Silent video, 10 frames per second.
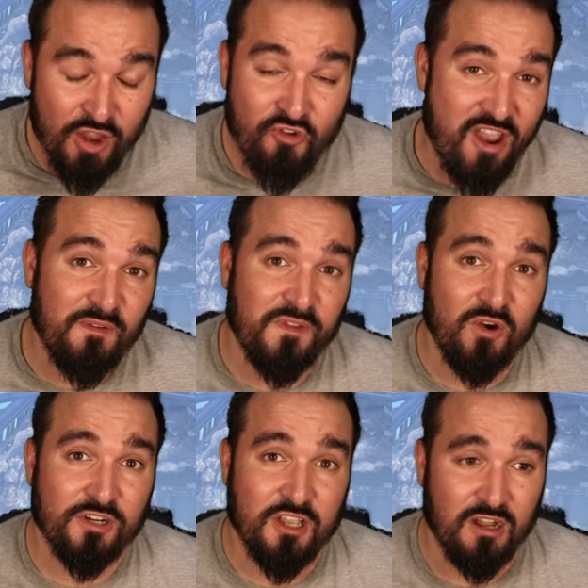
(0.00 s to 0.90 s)
great
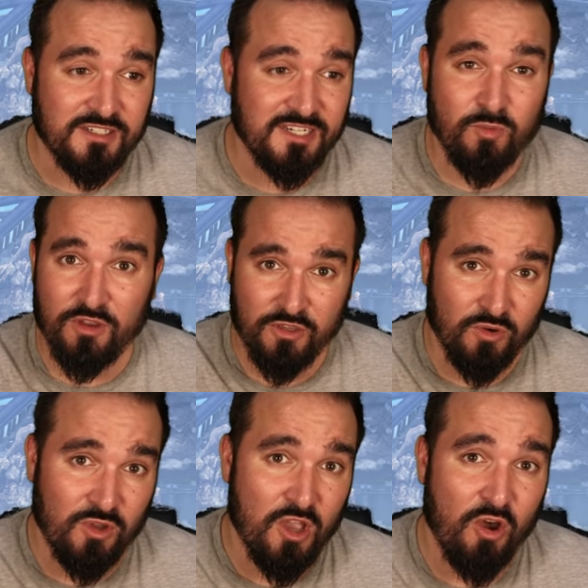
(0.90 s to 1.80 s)
Fjordur content while
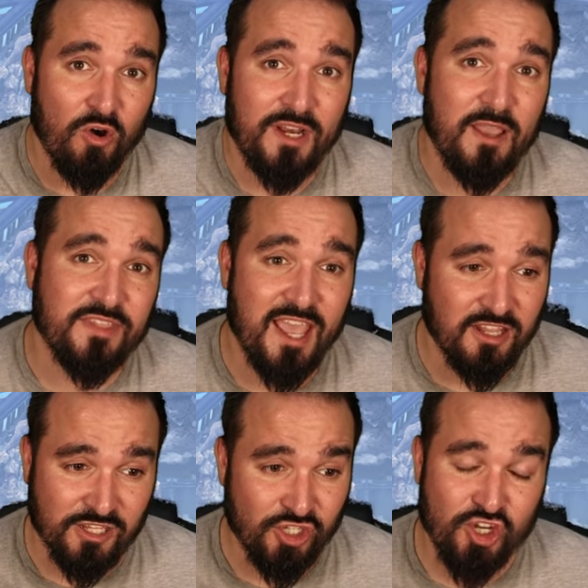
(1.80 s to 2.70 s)
you're all out there
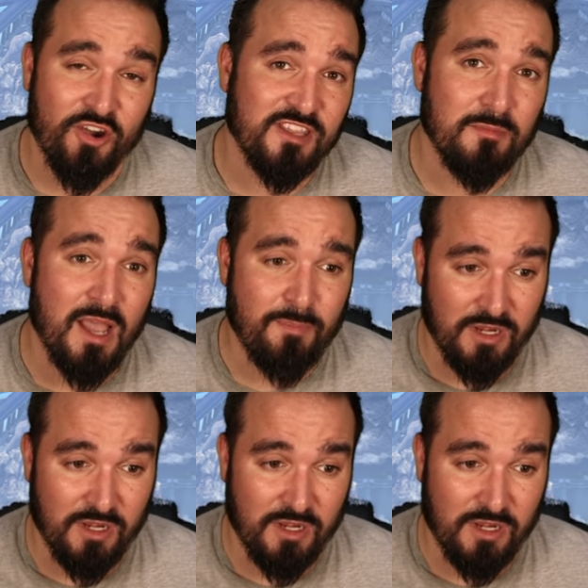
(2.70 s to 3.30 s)
enjoying the map,